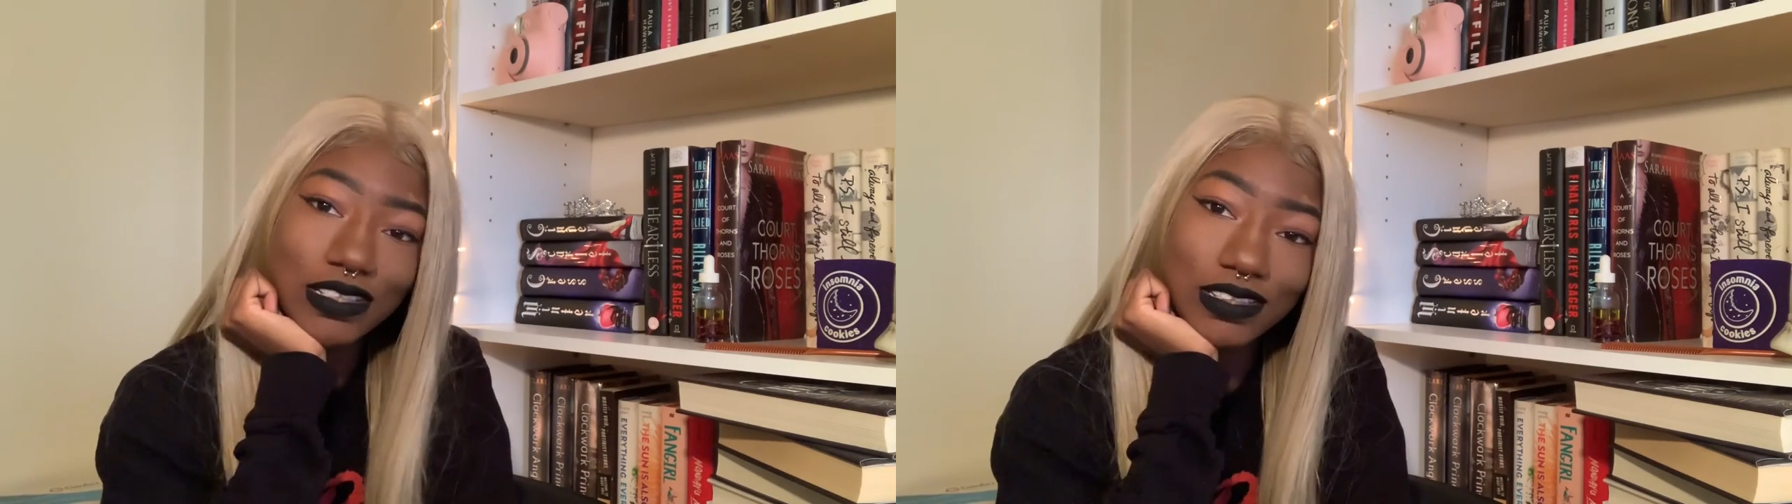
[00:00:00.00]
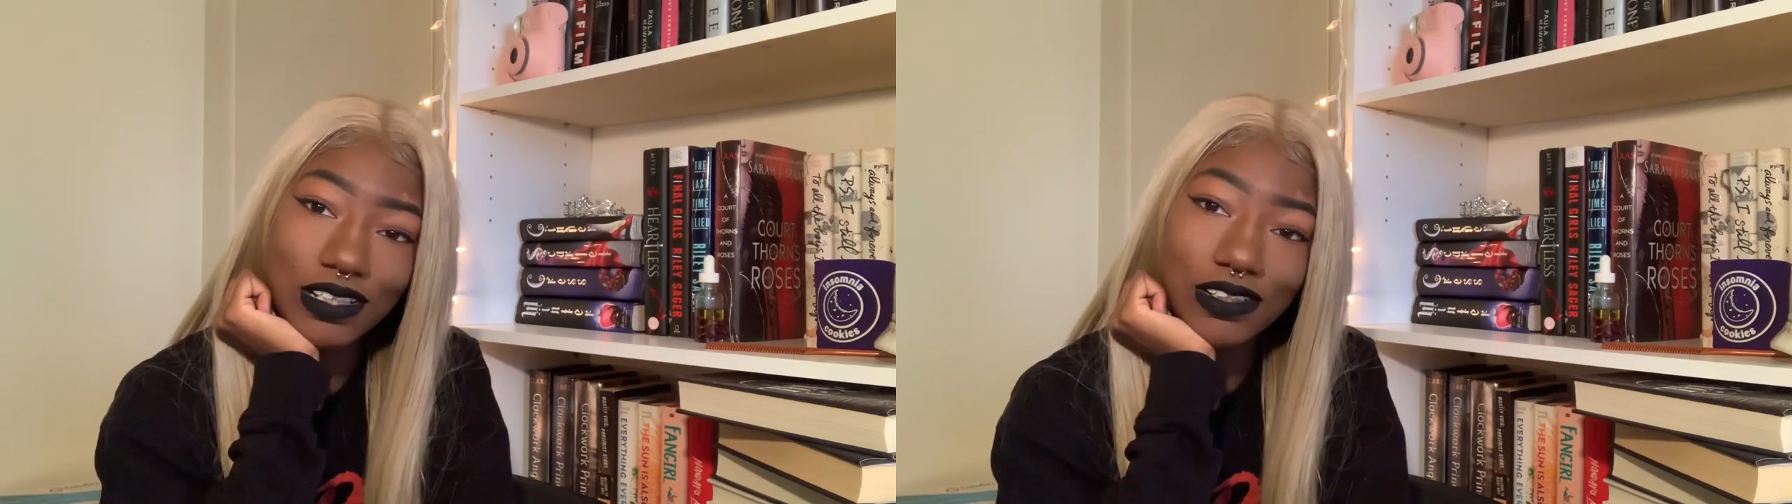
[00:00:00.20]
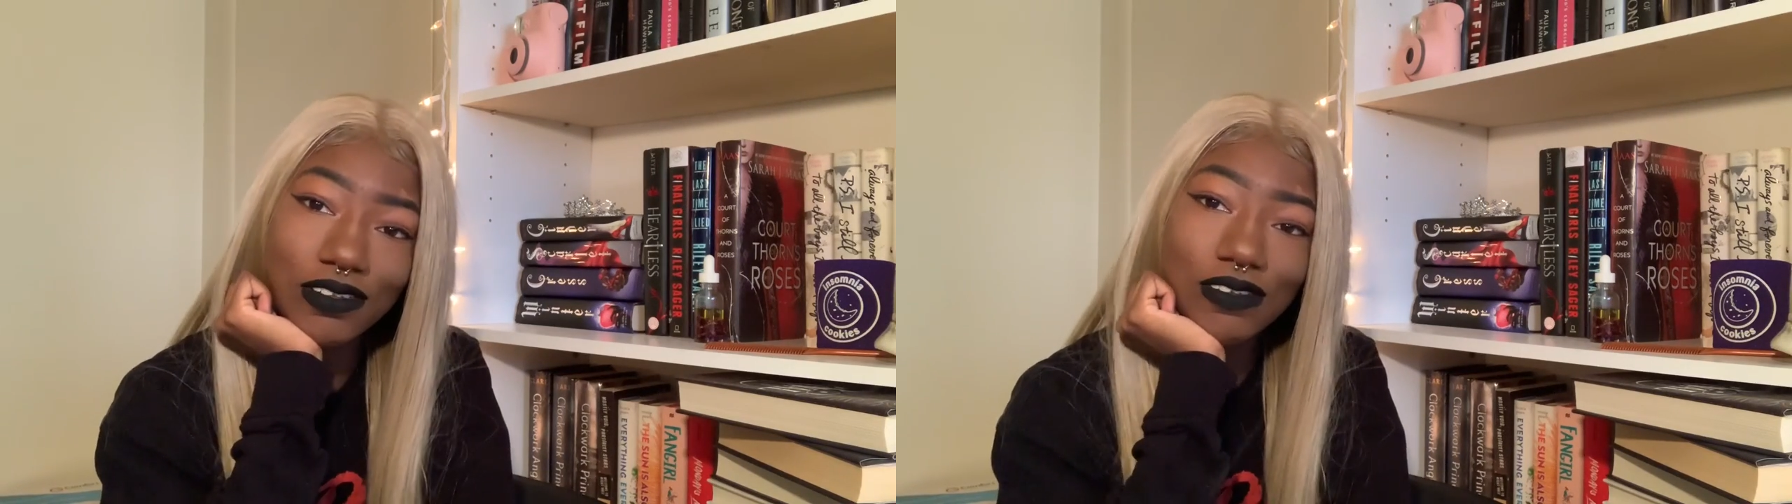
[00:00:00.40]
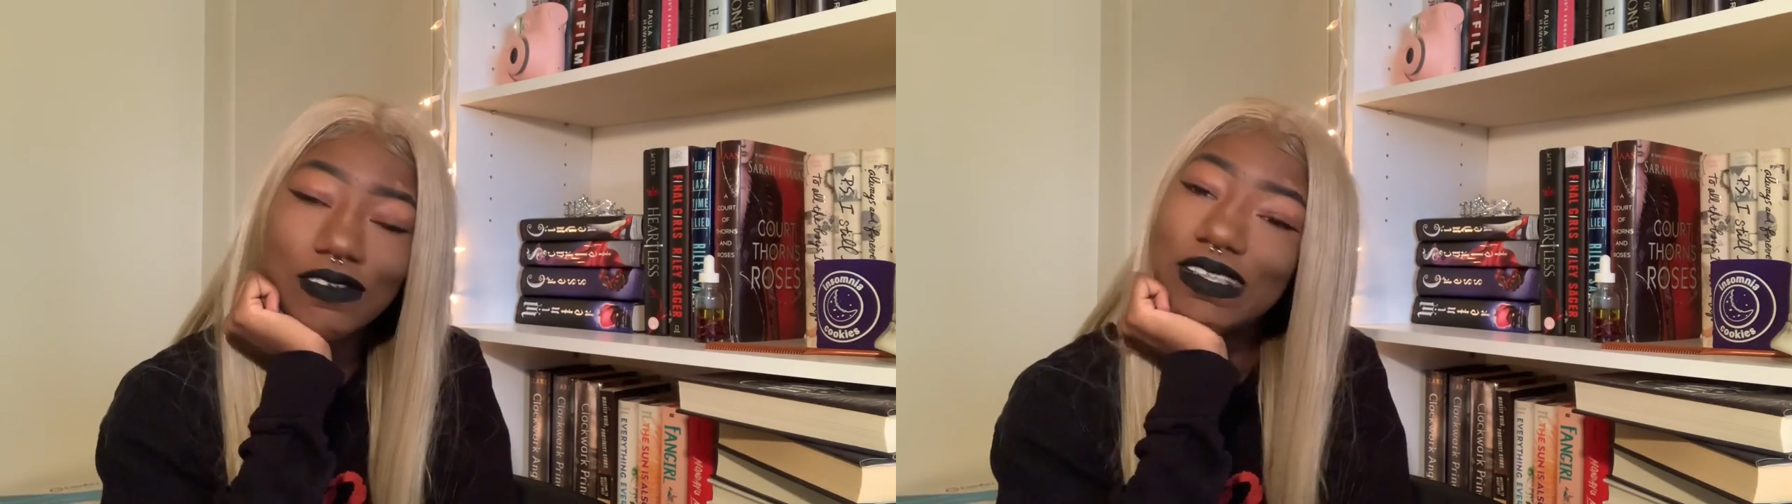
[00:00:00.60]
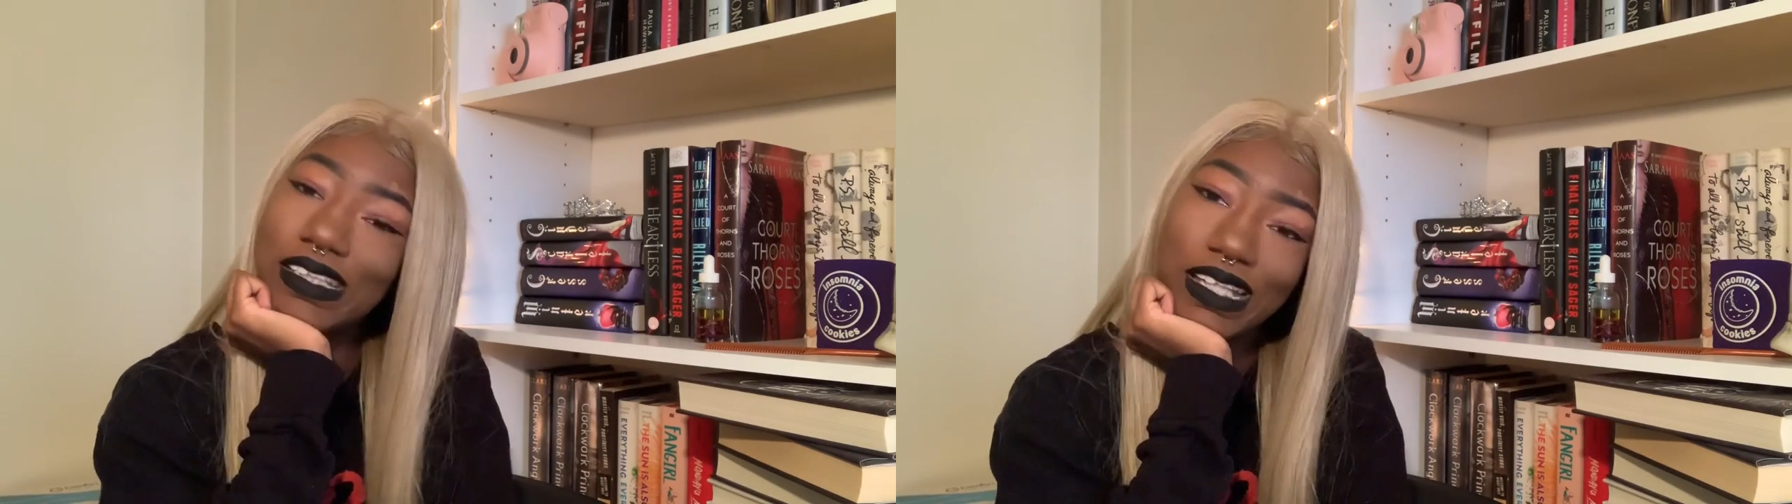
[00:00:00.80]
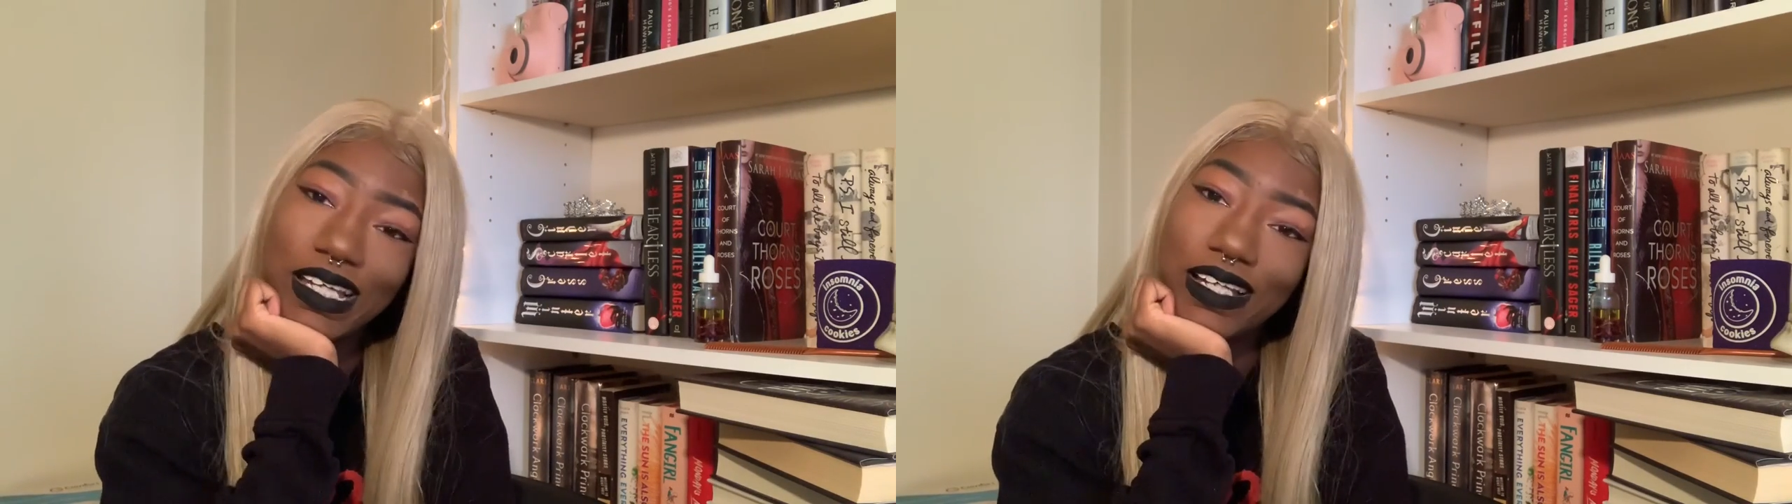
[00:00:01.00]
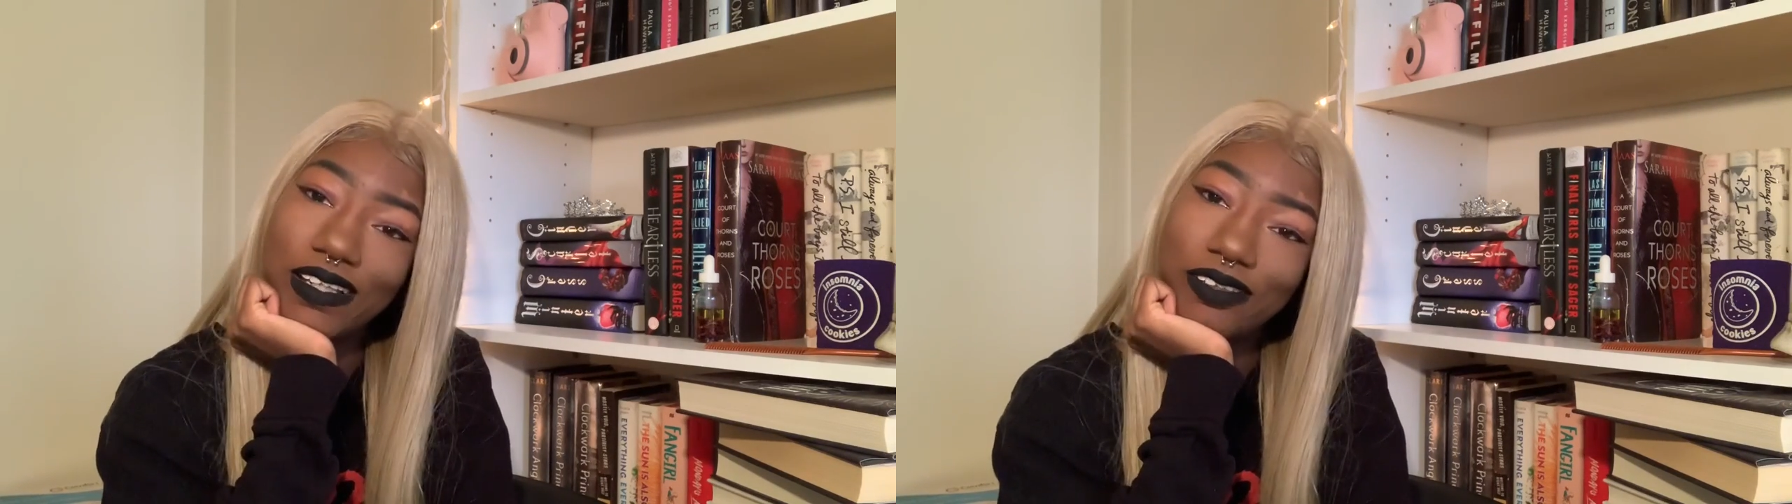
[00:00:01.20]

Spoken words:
So, yeah.